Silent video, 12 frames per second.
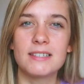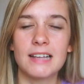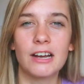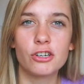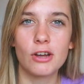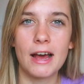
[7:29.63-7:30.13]

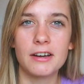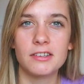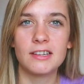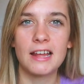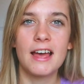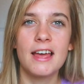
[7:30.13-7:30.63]
Sancho added
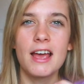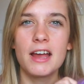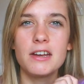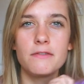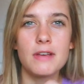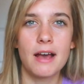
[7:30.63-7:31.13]
to that?
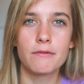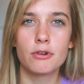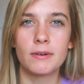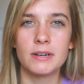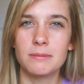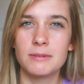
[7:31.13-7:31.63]
And if you have
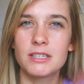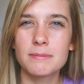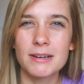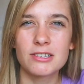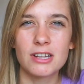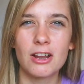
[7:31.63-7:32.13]
not already, please
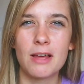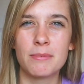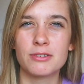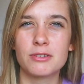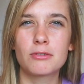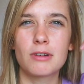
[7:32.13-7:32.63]
smash that like
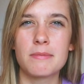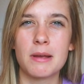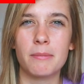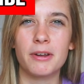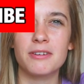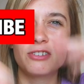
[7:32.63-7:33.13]
button, subscribe
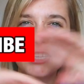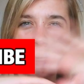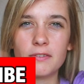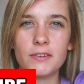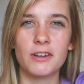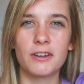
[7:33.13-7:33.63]
down below, share
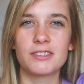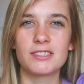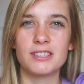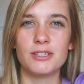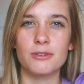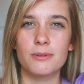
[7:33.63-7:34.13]
this video, and I'll
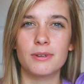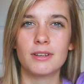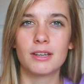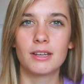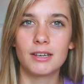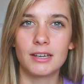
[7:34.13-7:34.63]
see you
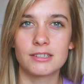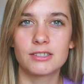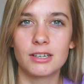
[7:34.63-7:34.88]
next